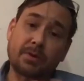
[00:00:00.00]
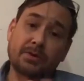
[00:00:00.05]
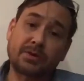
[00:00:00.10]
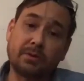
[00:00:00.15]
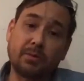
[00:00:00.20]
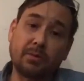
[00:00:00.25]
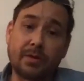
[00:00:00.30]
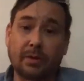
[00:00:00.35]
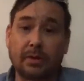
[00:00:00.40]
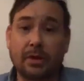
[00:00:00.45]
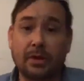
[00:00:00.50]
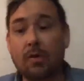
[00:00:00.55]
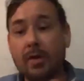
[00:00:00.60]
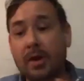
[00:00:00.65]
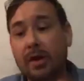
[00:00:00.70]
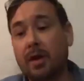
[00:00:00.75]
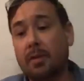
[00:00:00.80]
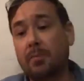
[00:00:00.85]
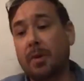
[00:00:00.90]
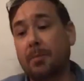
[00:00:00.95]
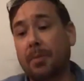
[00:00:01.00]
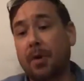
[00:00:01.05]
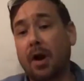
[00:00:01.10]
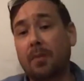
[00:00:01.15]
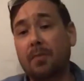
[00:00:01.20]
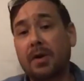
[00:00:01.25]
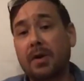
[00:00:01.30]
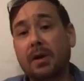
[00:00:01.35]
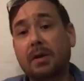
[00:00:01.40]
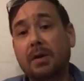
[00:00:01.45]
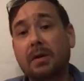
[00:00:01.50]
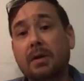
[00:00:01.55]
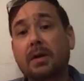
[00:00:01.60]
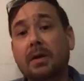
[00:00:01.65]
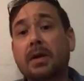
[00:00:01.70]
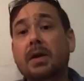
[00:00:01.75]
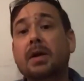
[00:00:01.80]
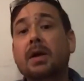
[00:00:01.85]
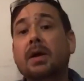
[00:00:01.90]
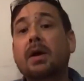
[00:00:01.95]
person with a low-income apartment,
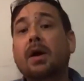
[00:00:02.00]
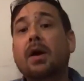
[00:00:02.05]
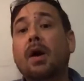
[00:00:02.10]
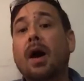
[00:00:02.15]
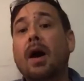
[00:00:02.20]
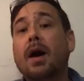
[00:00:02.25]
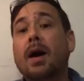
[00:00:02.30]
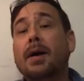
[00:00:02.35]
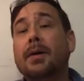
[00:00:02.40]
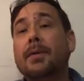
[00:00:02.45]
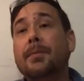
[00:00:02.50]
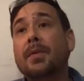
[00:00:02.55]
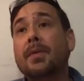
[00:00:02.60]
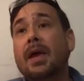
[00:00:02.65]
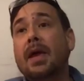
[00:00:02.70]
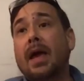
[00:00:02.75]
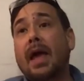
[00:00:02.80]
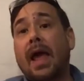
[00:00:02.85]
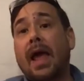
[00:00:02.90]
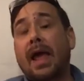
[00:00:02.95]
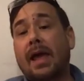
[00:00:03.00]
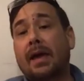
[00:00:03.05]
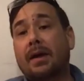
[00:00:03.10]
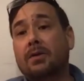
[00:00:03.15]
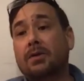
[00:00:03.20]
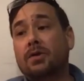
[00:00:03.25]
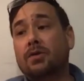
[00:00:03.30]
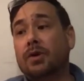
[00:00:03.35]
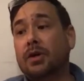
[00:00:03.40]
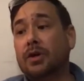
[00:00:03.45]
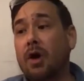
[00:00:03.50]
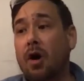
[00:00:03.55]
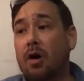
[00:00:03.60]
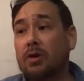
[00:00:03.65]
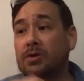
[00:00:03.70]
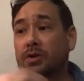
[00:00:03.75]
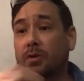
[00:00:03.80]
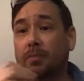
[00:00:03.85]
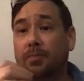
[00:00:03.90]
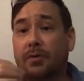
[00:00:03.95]
and you can
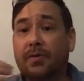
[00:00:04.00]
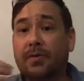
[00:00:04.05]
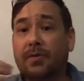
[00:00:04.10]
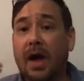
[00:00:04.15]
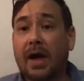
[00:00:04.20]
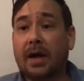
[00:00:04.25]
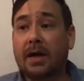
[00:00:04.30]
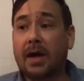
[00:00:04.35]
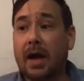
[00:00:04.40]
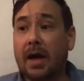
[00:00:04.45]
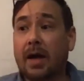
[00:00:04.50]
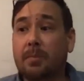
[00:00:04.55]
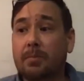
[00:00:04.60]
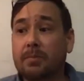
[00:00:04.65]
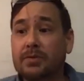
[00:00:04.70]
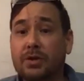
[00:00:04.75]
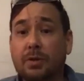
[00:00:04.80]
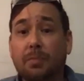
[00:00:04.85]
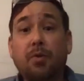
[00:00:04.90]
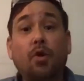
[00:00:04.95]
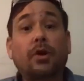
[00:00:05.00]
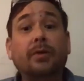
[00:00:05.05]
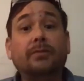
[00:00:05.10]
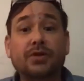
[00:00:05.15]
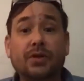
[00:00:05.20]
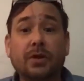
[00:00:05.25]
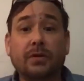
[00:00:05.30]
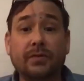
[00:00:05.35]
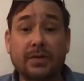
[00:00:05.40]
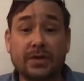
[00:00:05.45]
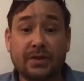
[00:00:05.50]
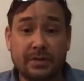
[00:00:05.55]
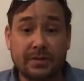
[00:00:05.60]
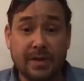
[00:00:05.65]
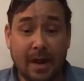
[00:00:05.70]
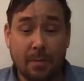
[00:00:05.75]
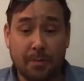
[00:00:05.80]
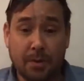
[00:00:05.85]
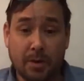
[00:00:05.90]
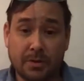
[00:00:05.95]
also provide supportive services to
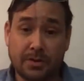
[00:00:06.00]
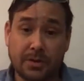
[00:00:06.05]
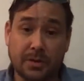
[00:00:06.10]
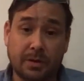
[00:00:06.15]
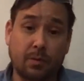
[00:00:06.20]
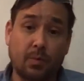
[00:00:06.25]
that person,